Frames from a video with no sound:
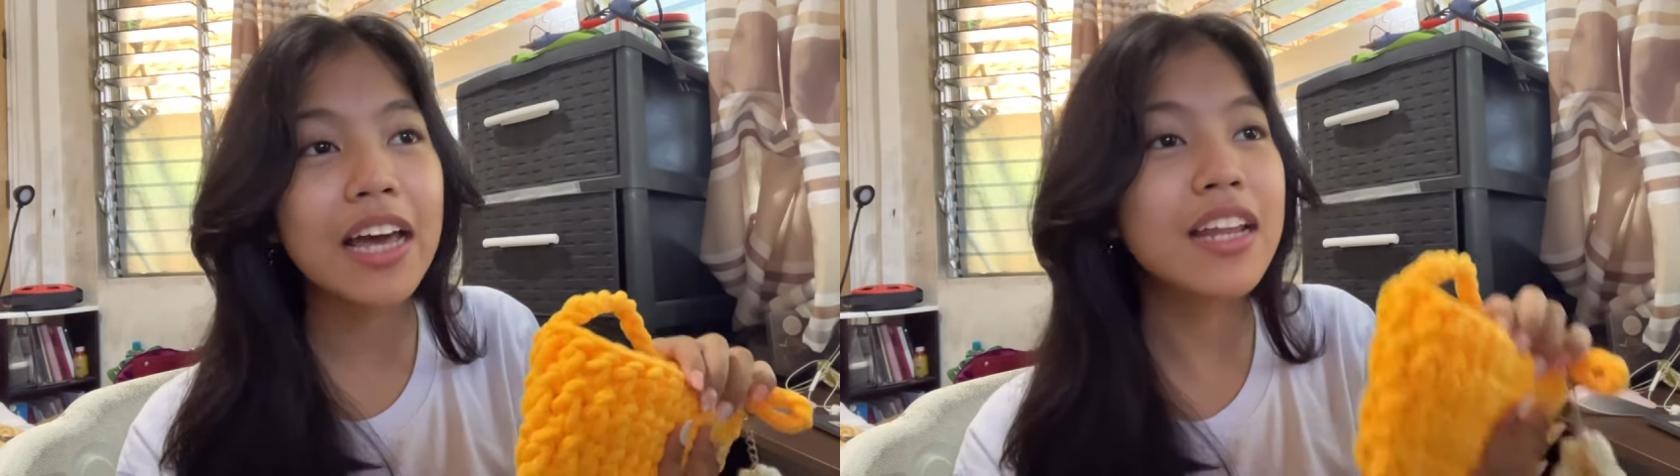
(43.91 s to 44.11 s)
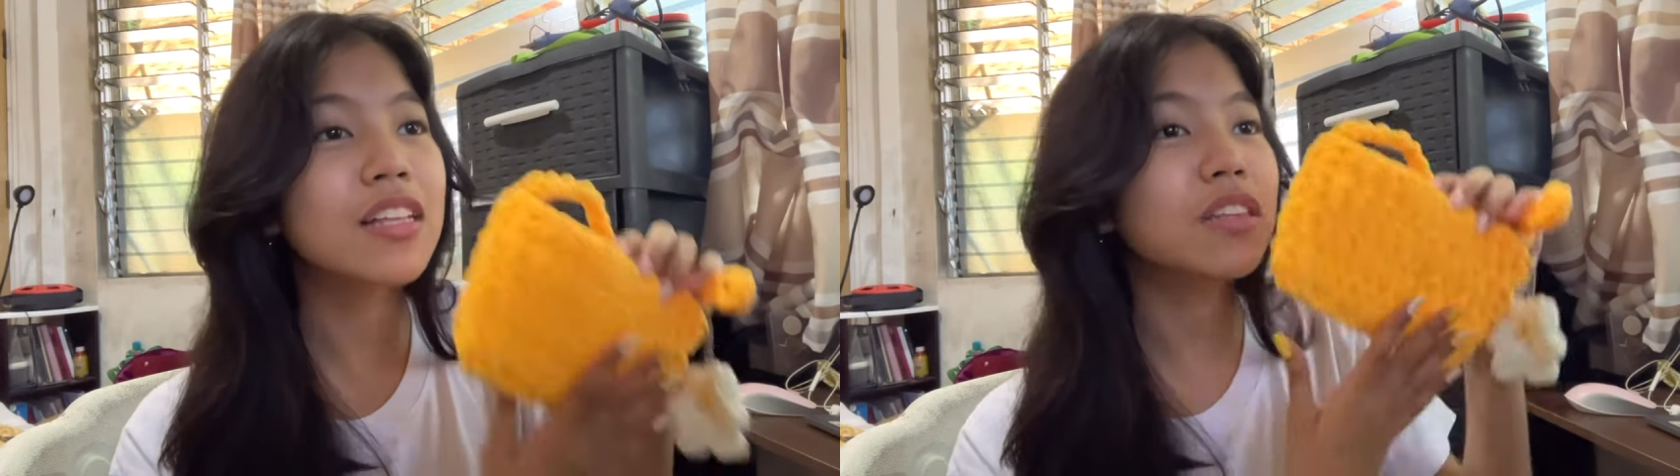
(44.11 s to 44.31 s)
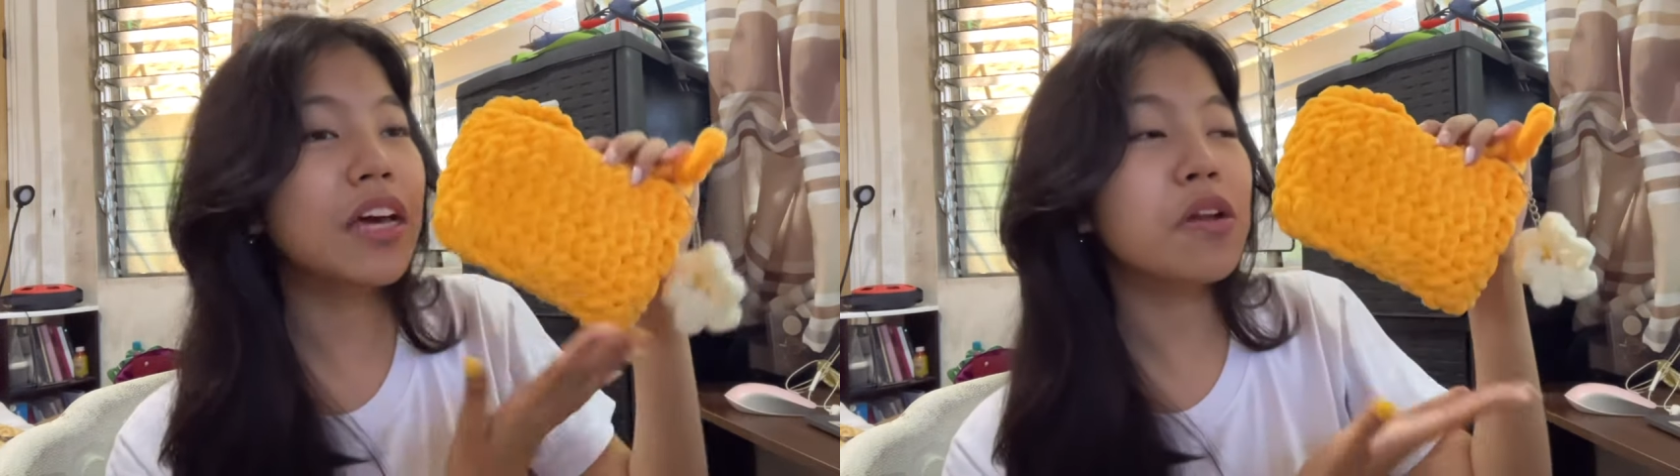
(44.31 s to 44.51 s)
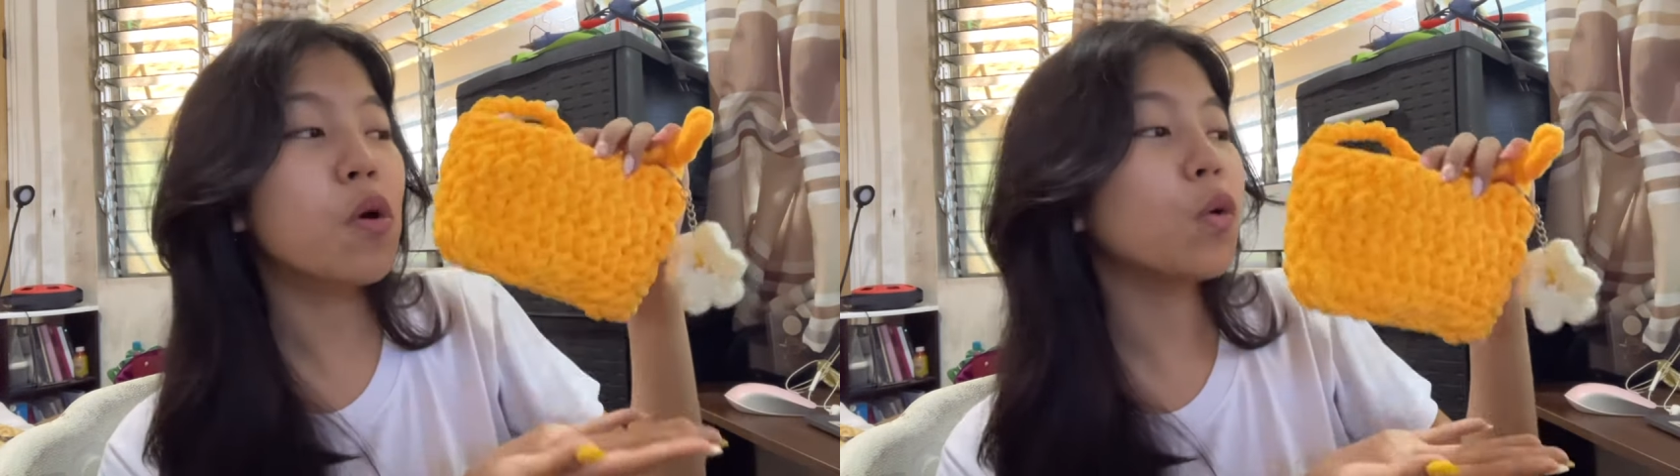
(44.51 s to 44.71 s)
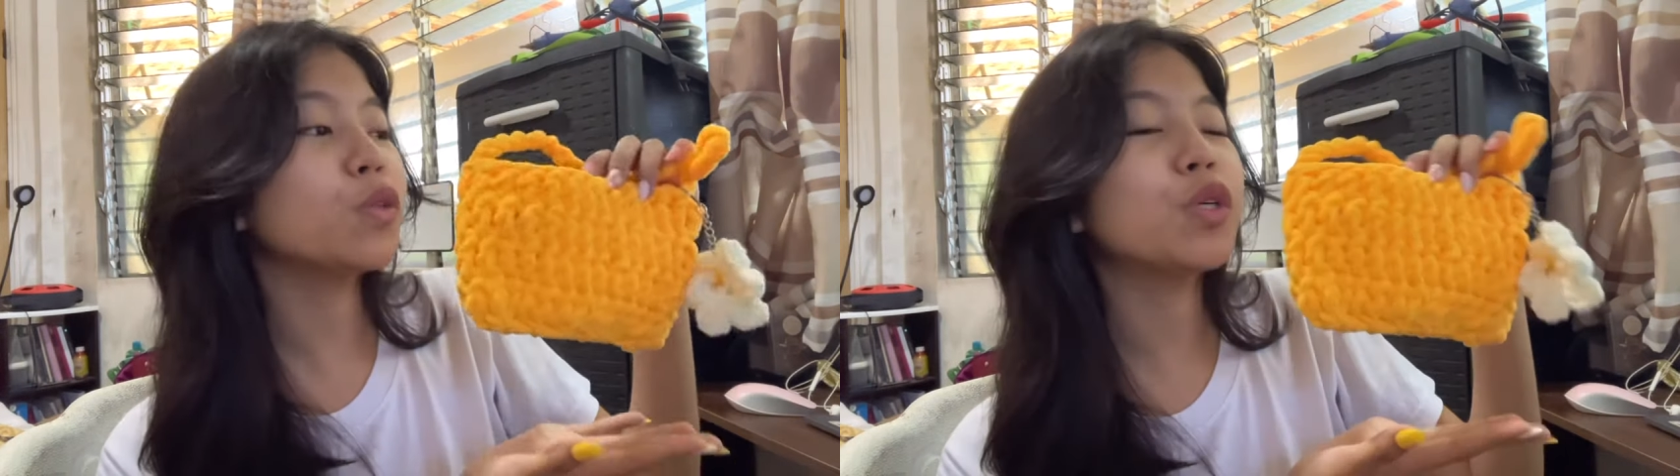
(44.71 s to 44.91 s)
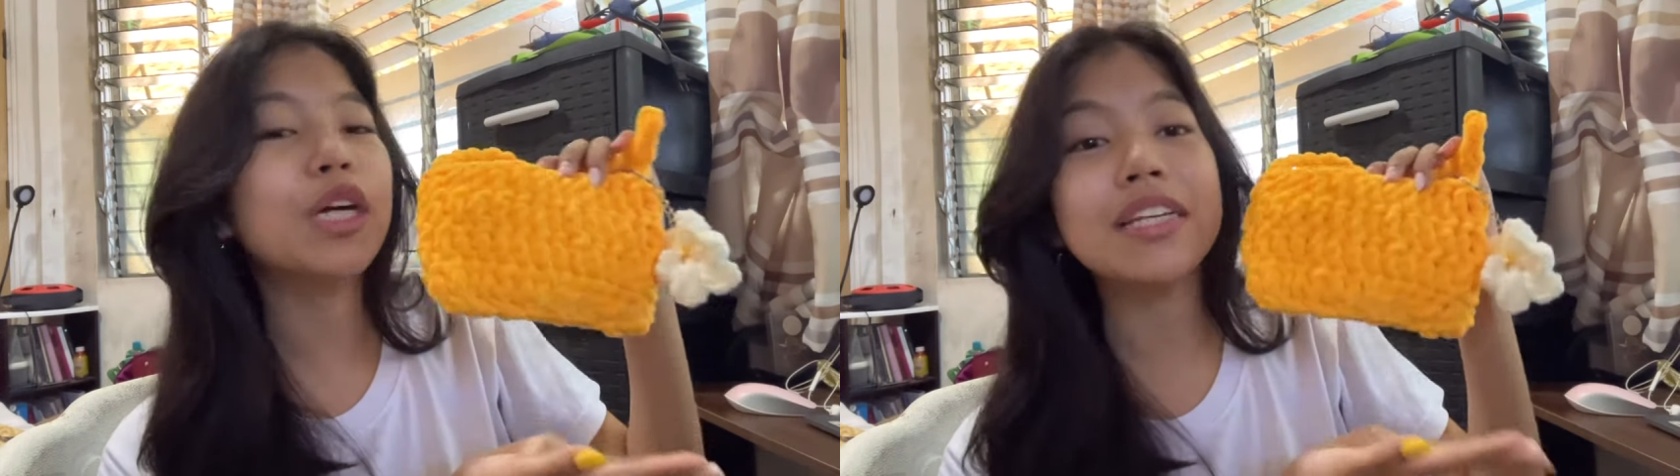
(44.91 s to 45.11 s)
and it can hold your